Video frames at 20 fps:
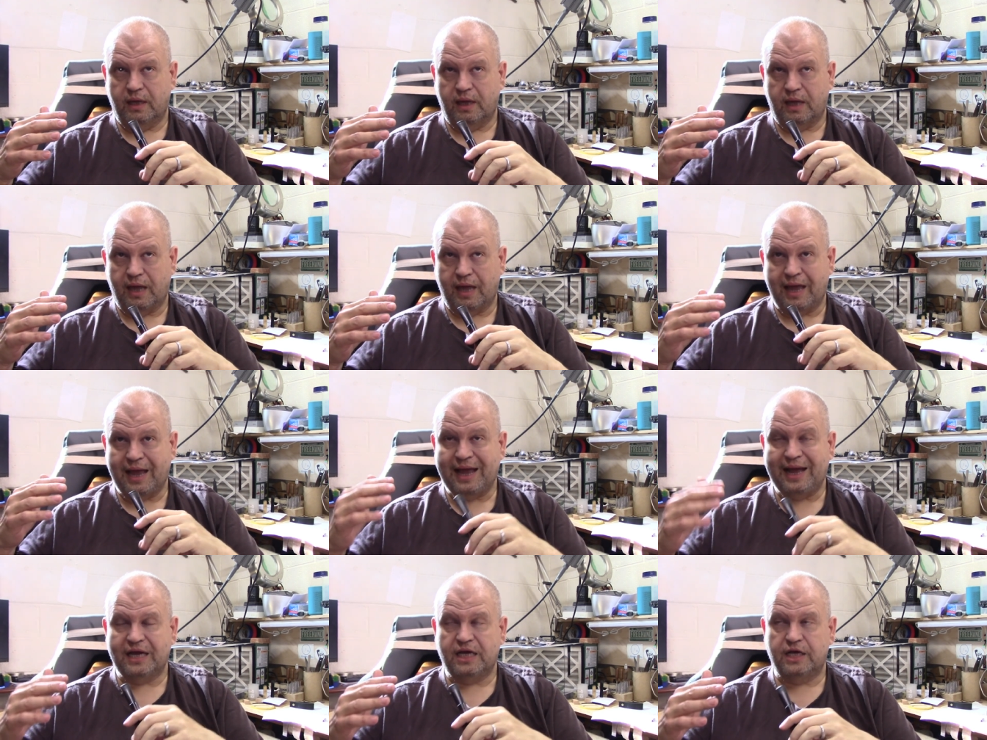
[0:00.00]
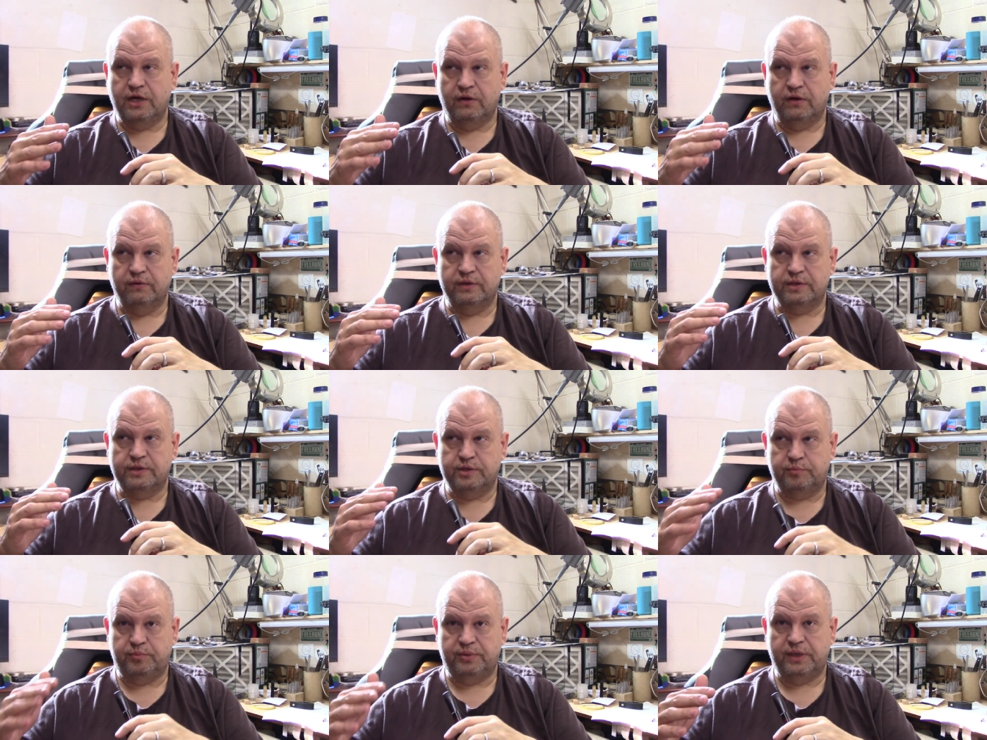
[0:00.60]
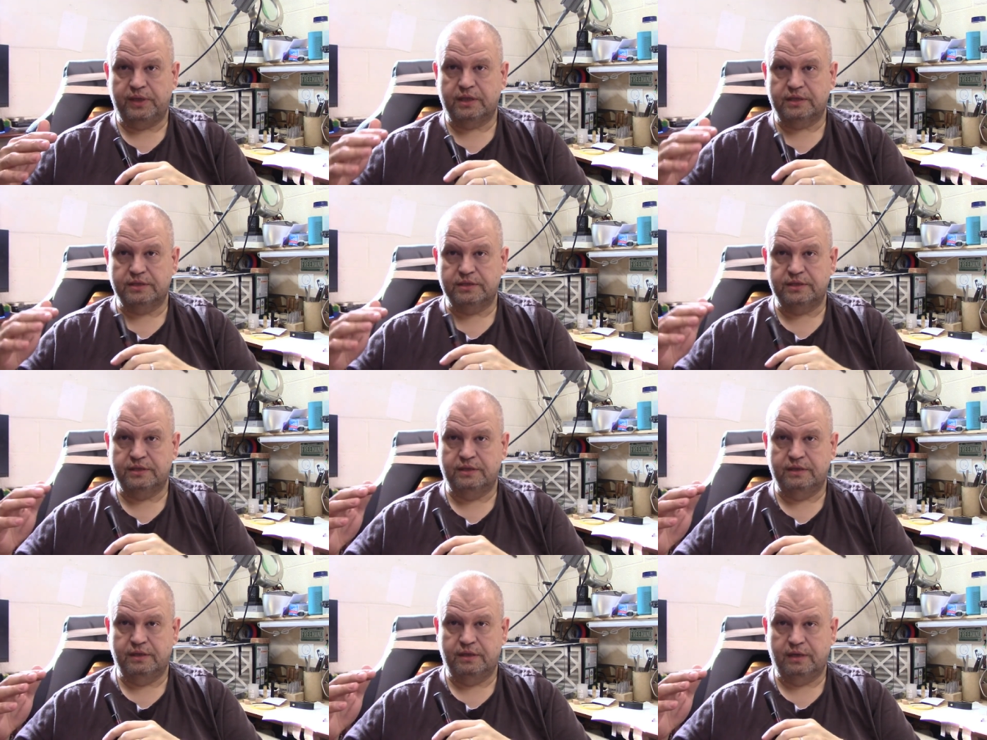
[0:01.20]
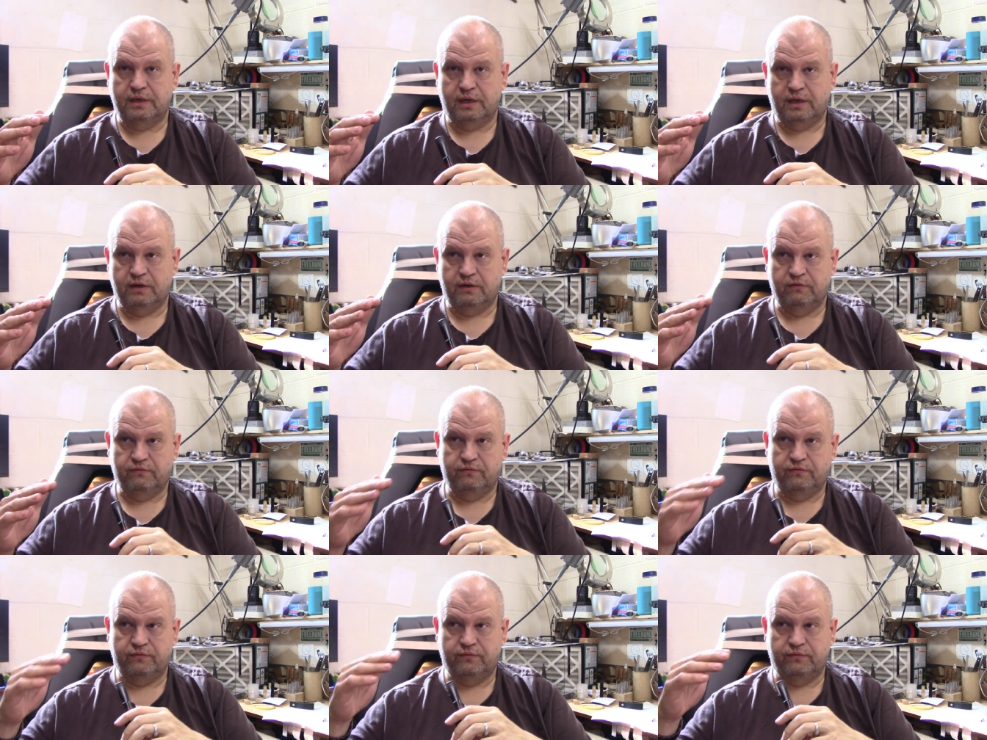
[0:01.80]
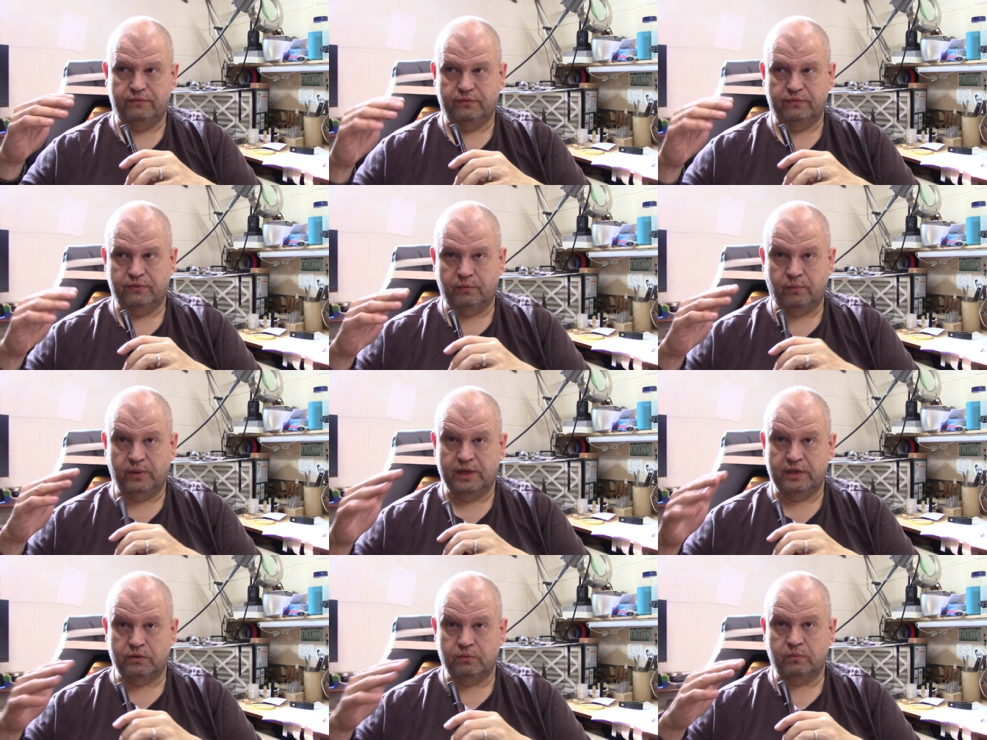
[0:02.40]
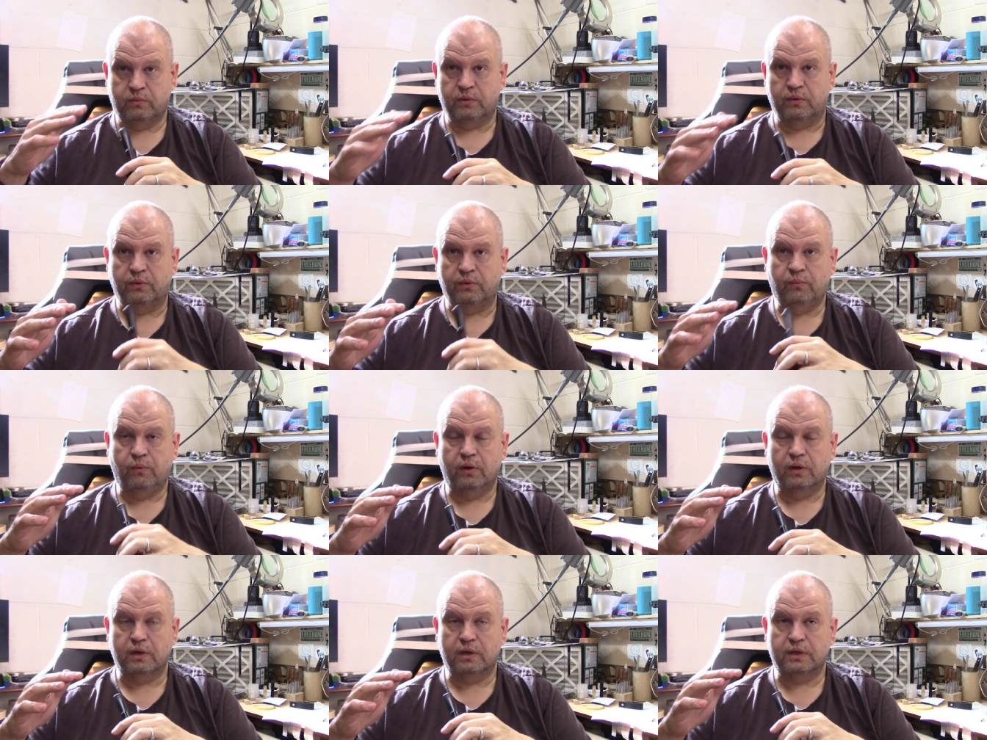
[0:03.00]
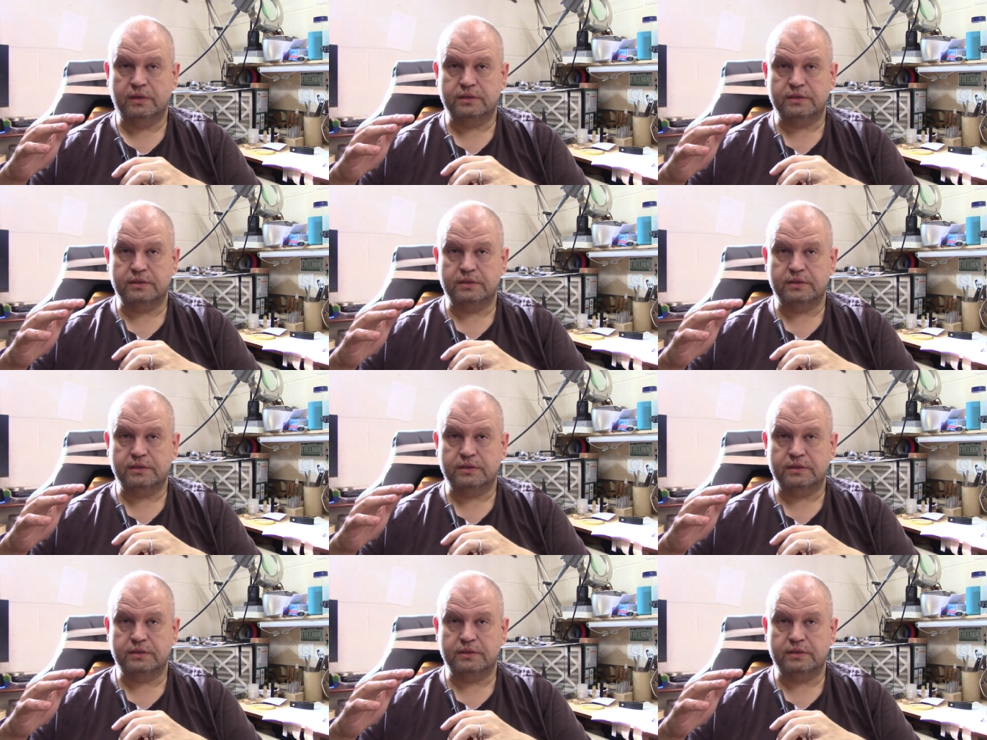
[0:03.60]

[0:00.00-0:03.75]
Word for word: accurate depiction of the way the world works